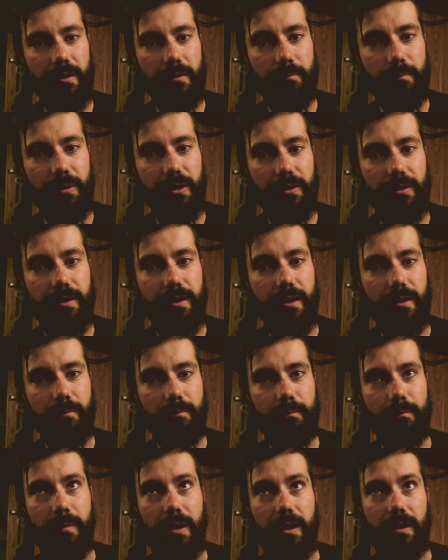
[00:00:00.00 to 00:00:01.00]
up, building up,
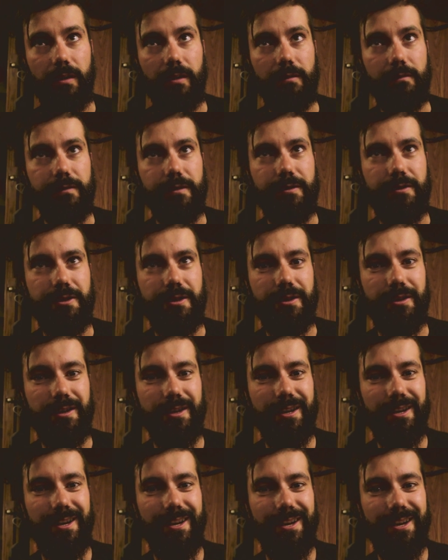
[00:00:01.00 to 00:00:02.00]
making their future.
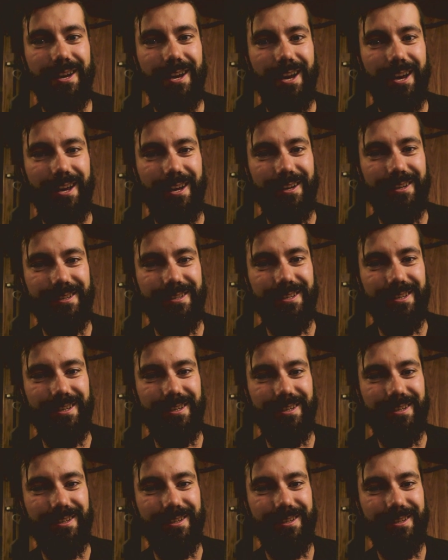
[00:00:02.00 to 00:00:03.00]

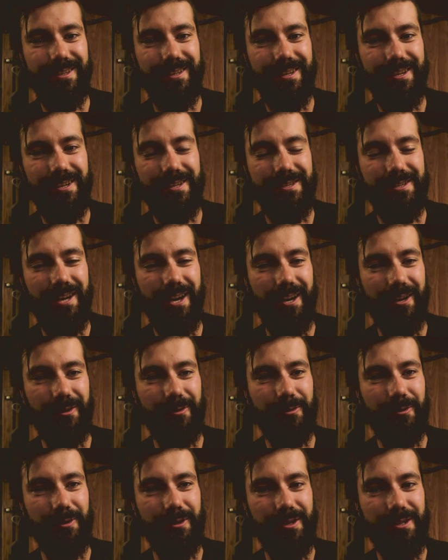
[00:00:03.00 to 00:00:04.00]
And it's kind of
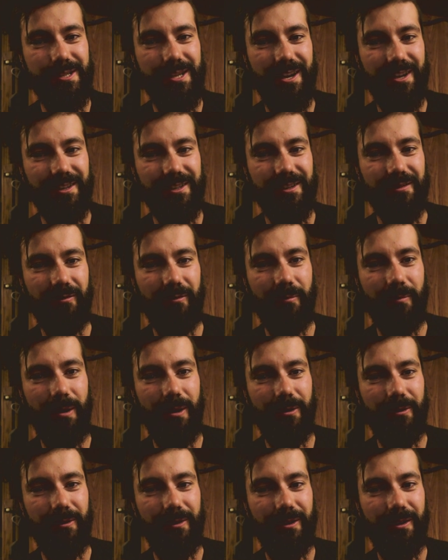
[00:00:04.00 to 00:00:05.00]
cool to talk to them
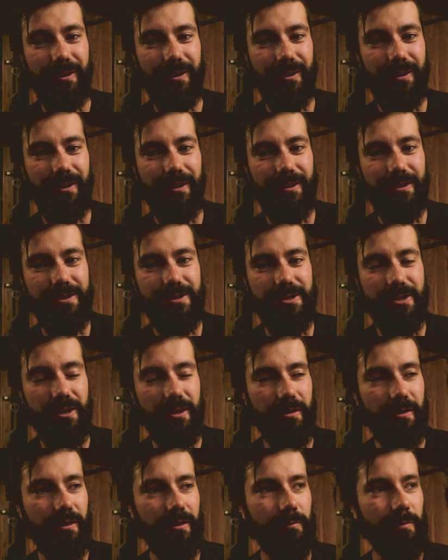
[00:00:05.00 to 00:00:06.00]
about,
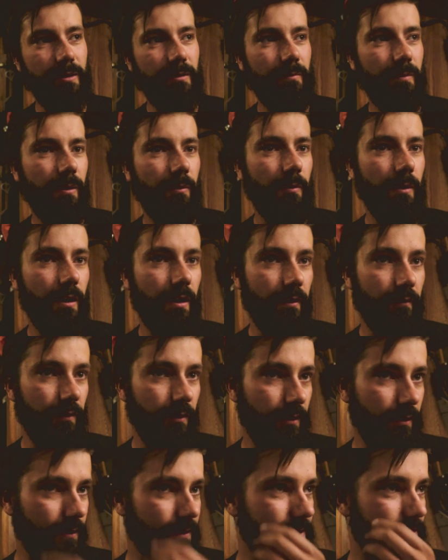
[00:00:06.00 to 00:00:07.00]
share a little bit about what I've
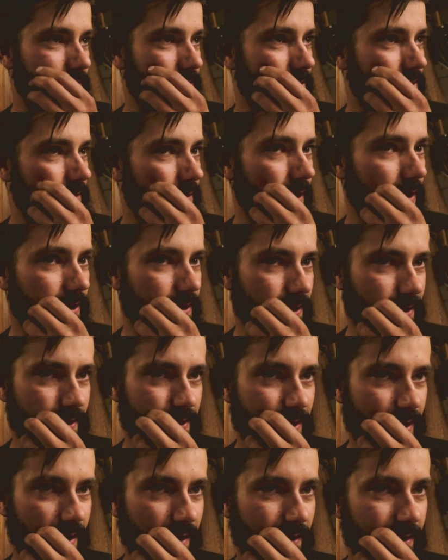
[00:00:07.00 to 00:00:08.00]
learned. So you guys can
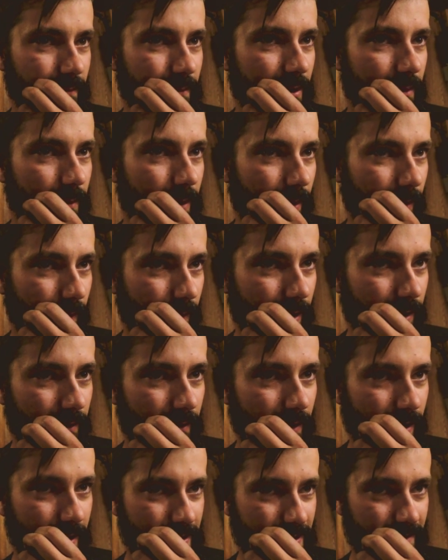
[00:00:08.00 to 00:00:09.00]
share a little bit about what you
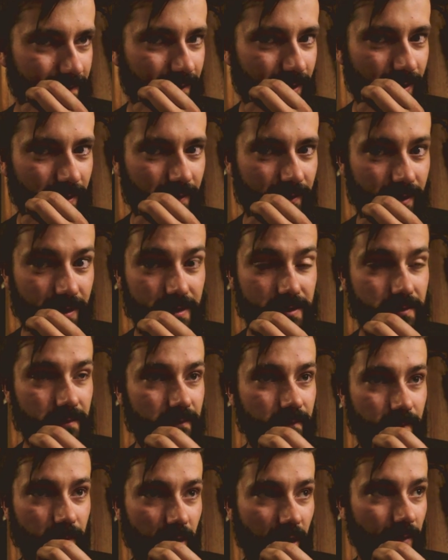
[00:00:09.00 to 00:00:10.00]
guys have learned, because
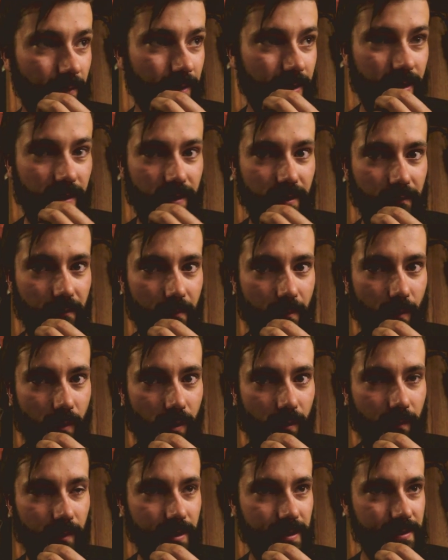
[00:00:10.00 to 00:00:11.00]
you've probably done even
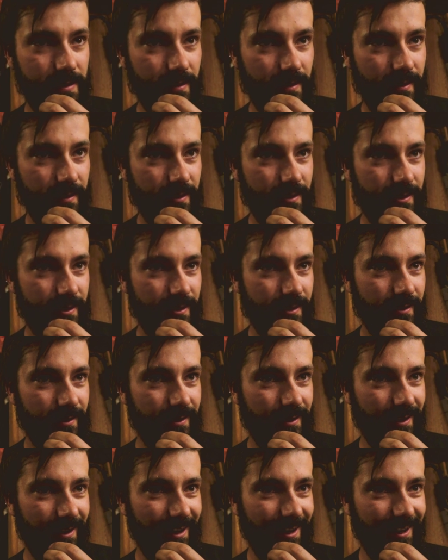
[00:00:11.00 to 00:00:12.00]
more research
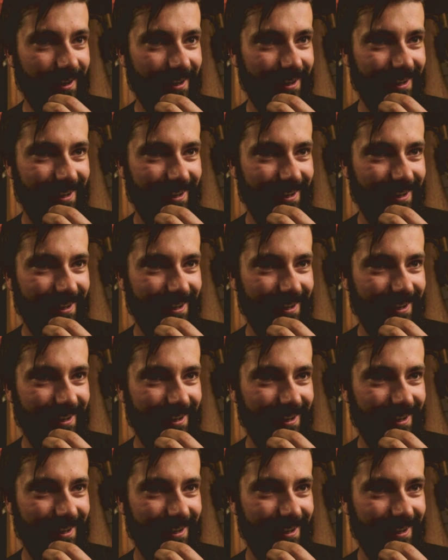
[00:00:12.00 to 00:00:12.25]
than I.